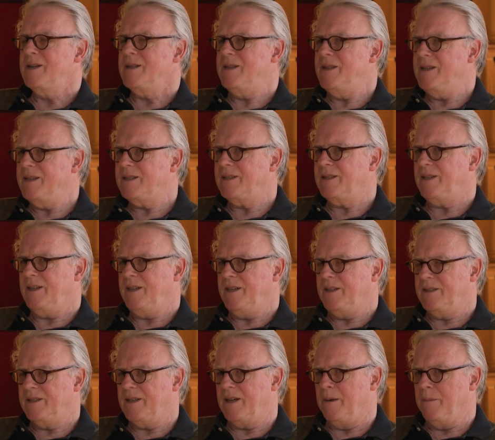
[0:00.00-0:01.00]
This
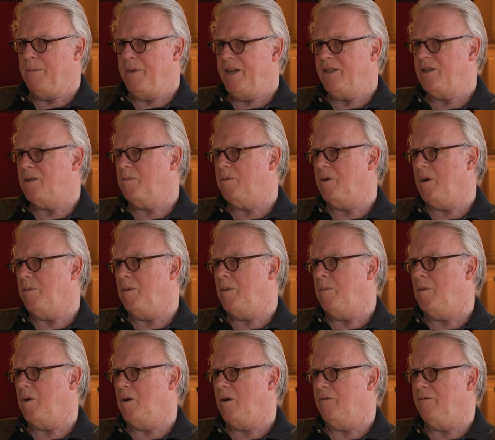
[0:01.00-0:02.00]
is a major
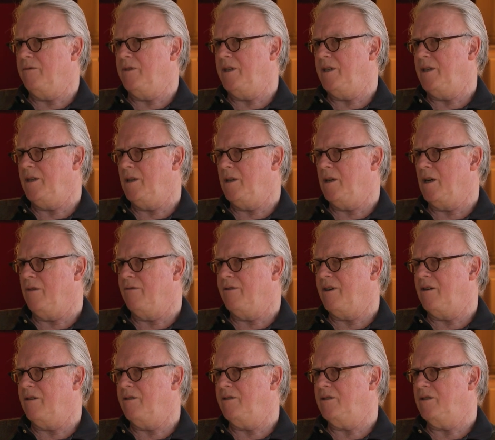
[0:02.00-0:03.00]
problem of
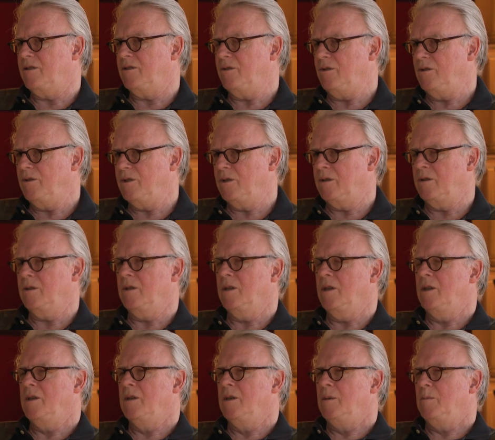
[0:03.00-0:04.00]
our institution,
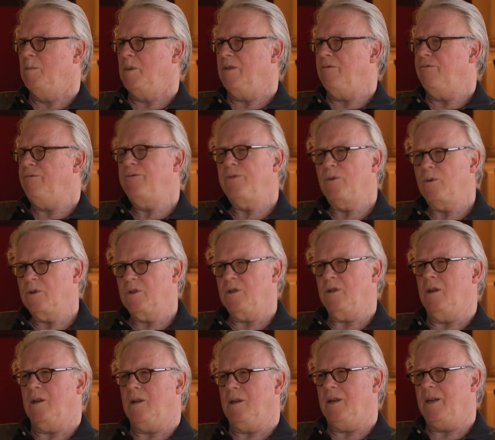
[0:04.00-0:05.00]
but
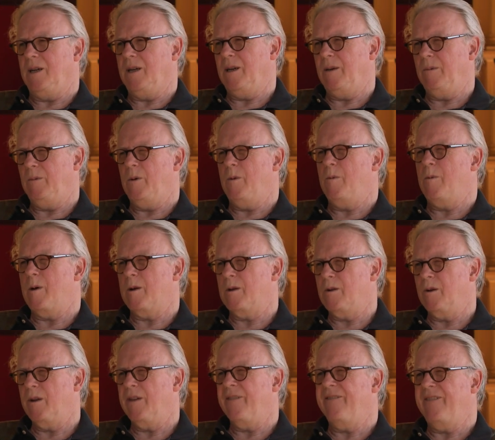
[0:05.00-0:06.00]
fortunately we were
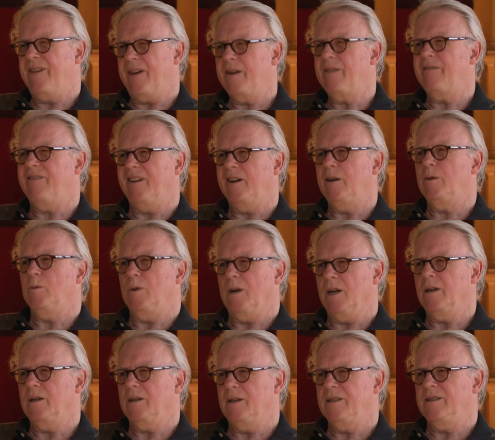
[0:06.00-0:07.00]
doing very, very
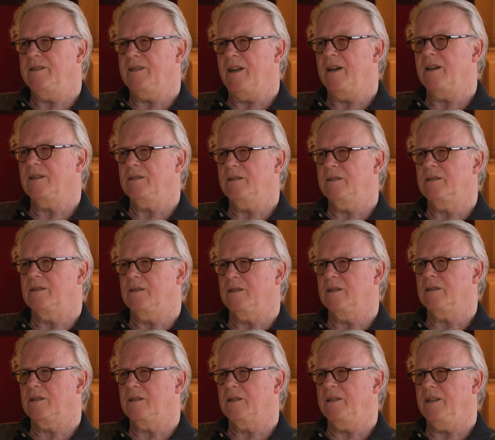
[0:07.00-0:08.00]
well these last
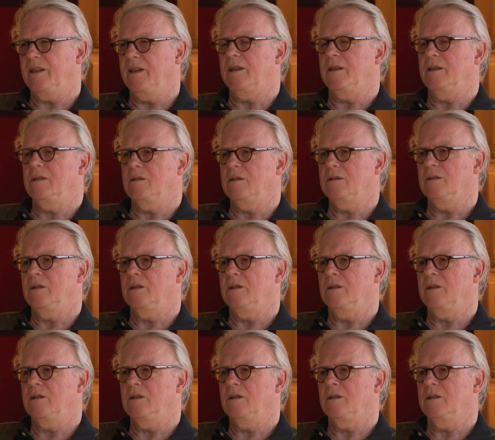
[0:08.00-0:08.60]
years,